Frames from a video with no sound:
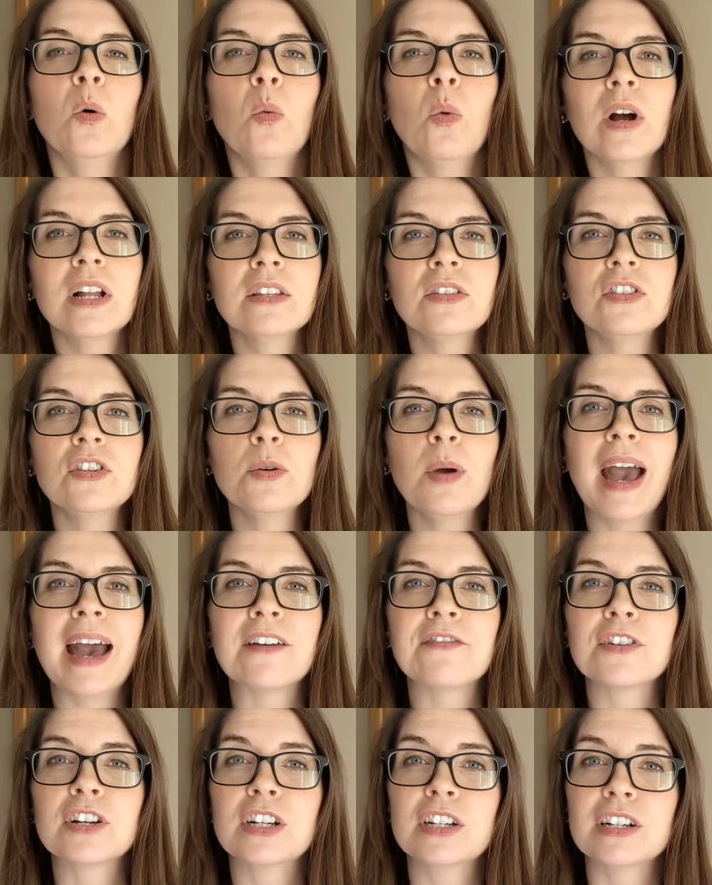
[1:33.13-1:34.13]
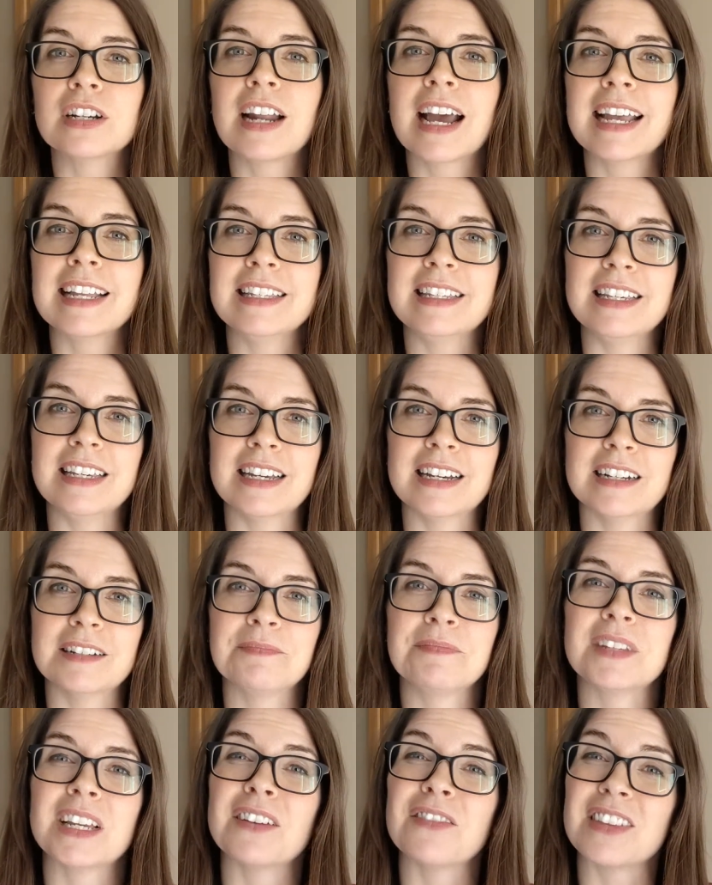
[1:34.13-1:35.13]
Once you have a good idea
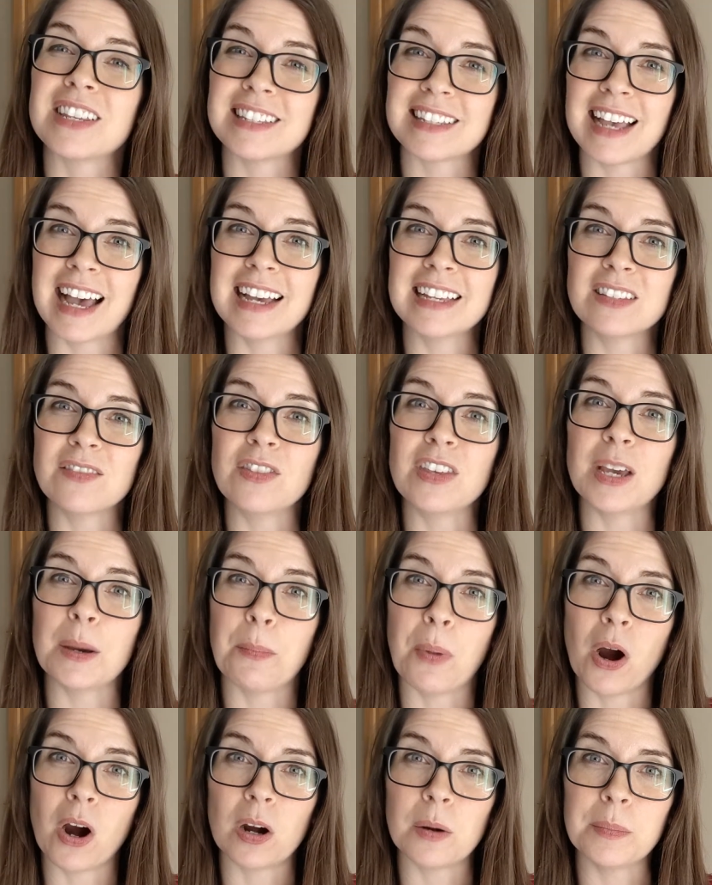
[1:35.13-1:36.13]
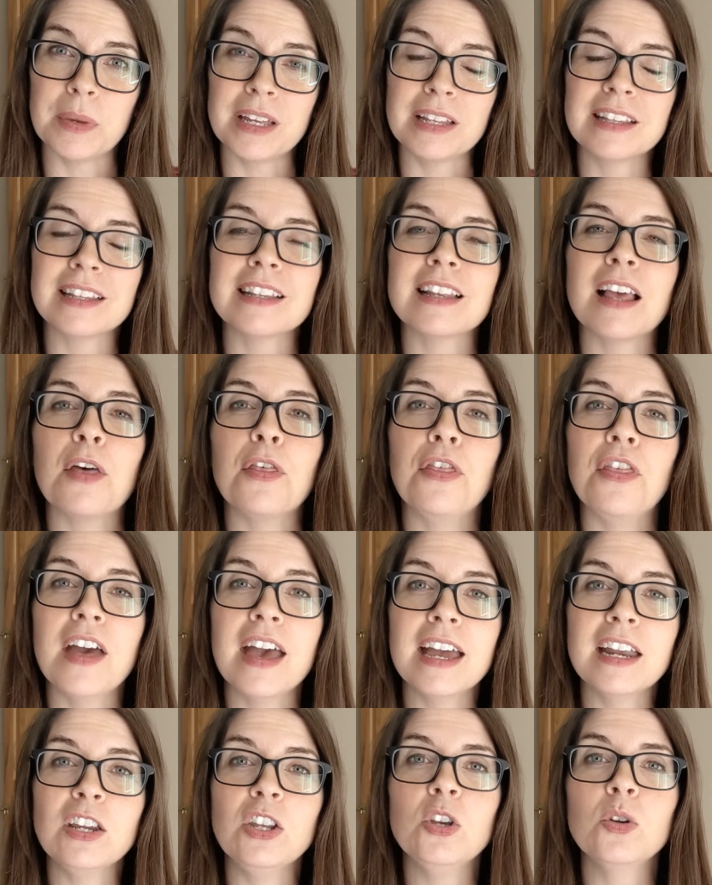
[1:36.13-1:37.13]
of the size of the apartment,
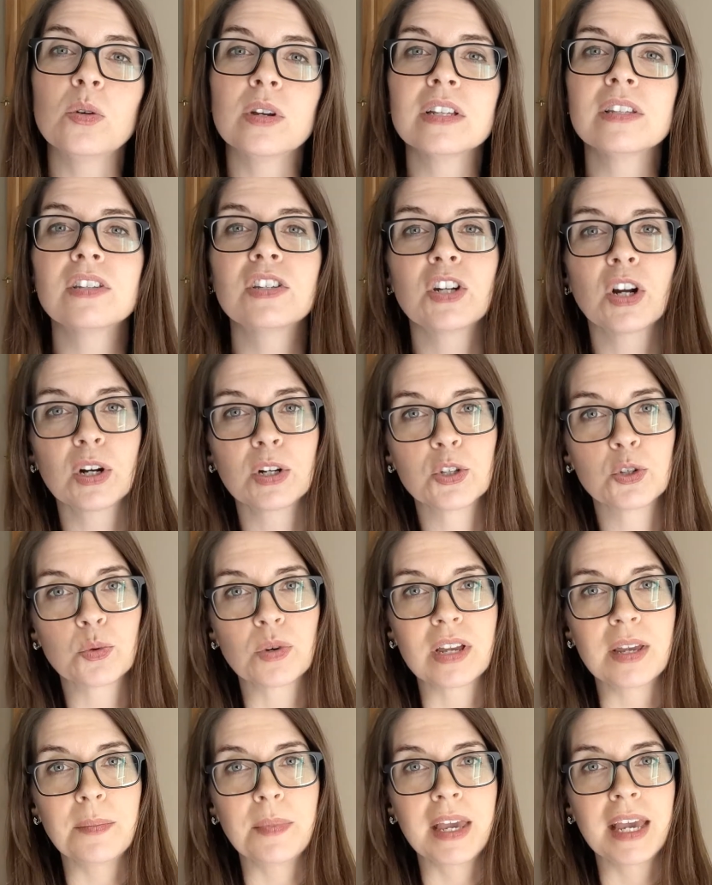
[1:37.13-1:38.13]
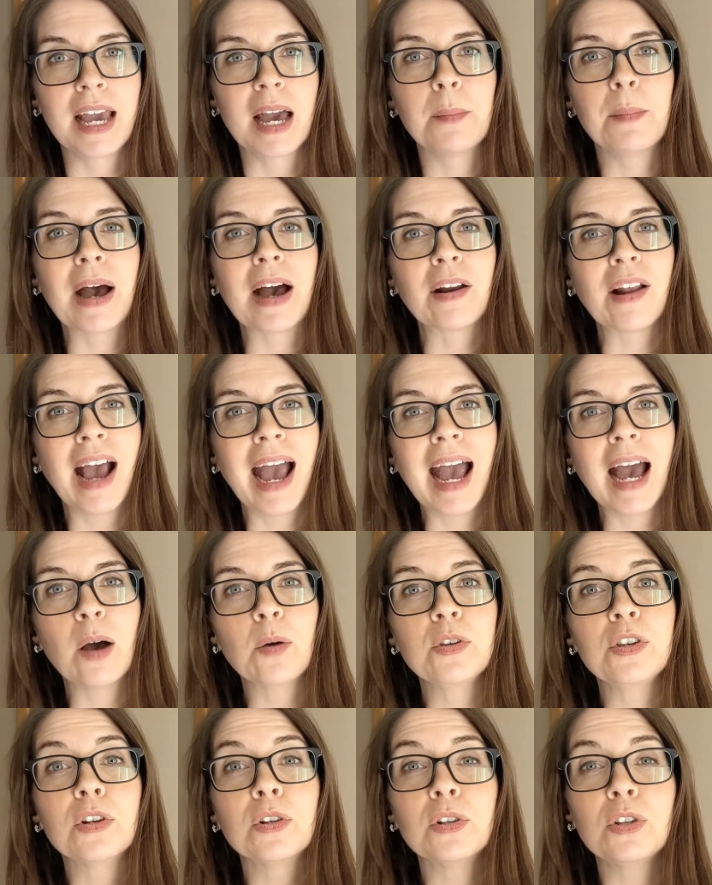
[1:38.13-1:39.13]
then you can start dreaming about
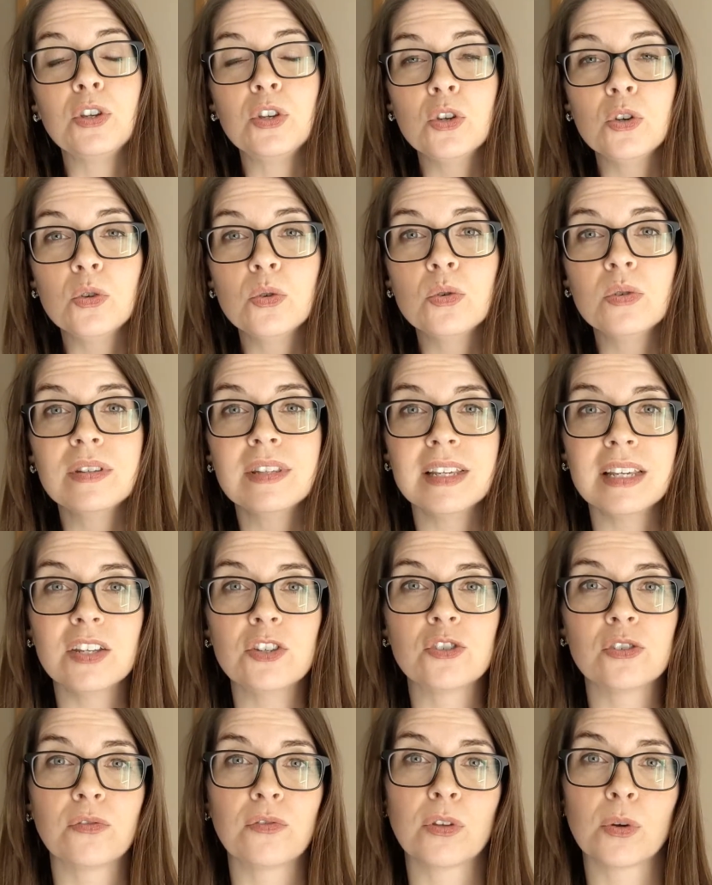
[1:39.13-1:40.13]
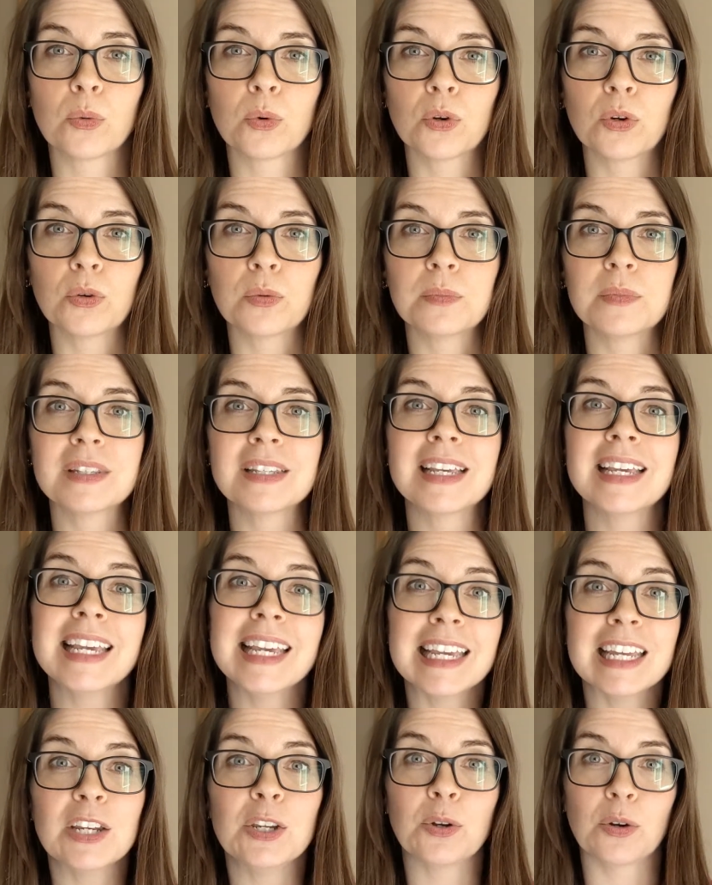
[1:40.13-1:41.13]
how you'll use each of the rooms
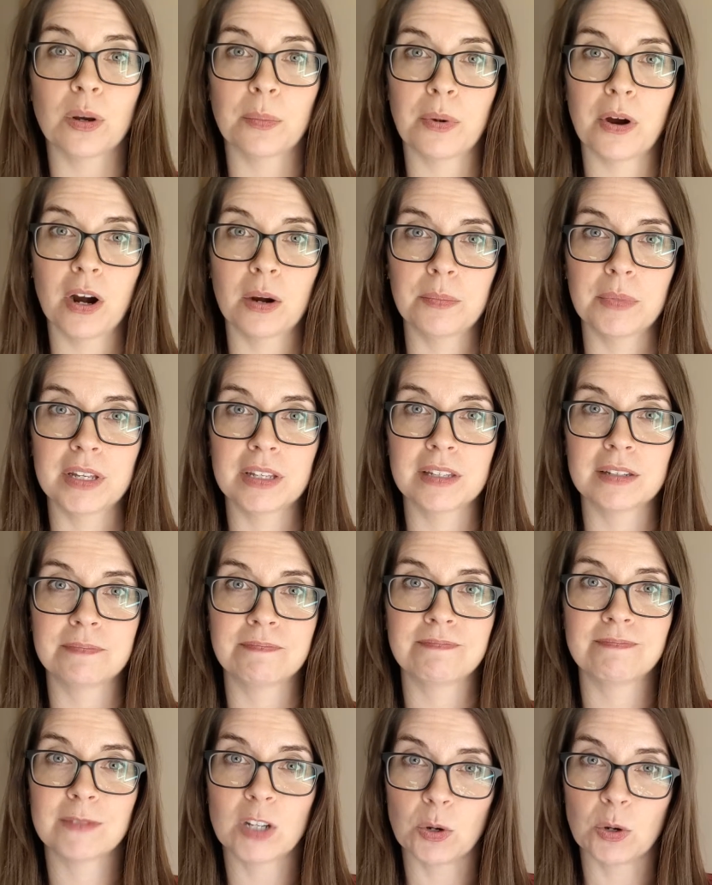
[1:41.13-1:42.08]
in your apartment.